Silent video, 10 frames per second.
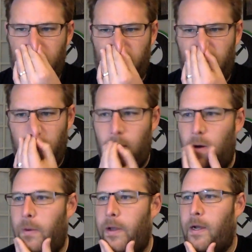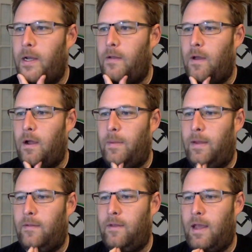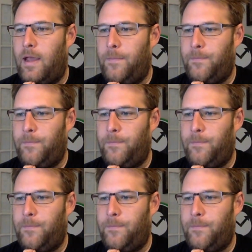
really what we are going to talk about today.